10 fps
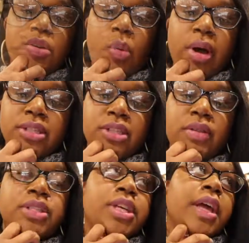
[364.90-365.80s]
question:
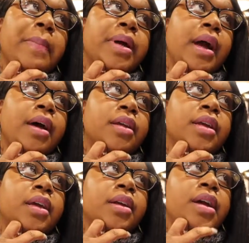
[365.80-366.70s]
the chicken piccata,
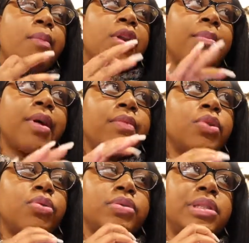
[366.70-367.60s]
can it come on a bed of
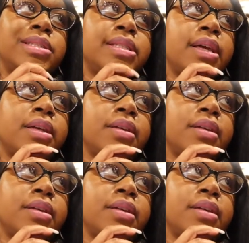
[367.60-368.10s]
noodles instead?